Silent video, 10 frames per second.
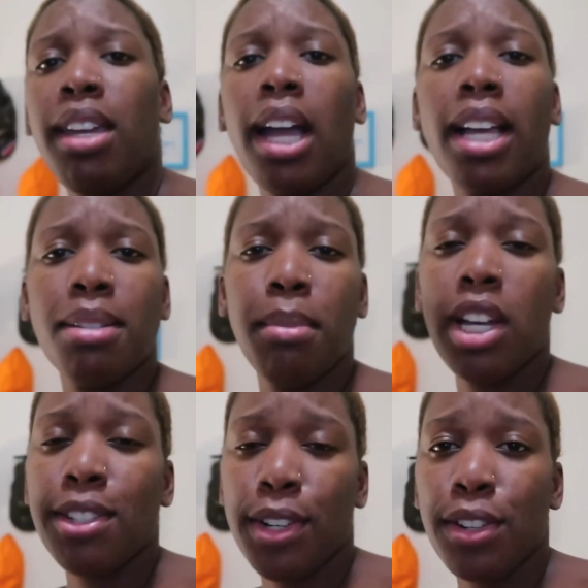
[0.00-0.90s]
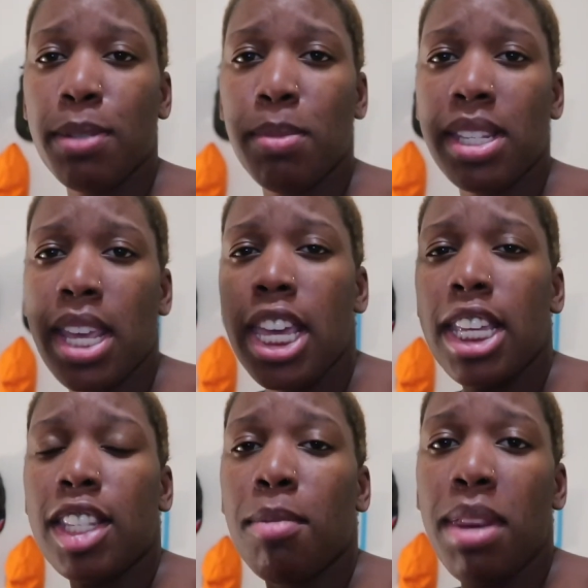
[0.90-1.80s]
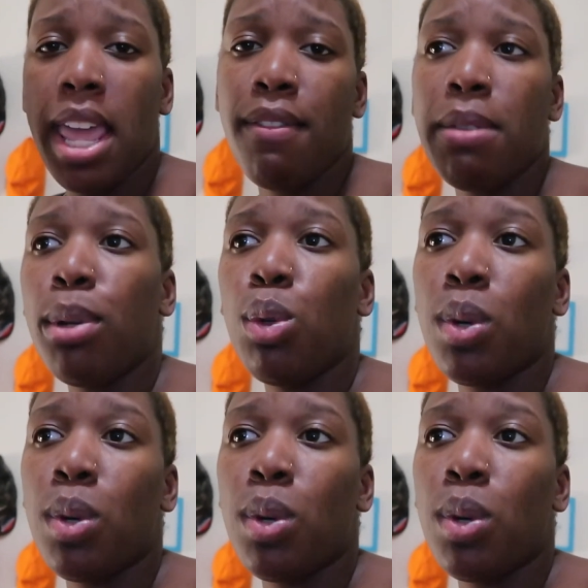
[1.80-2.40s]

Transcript: I got some Uggs for Christmas. Some navy blue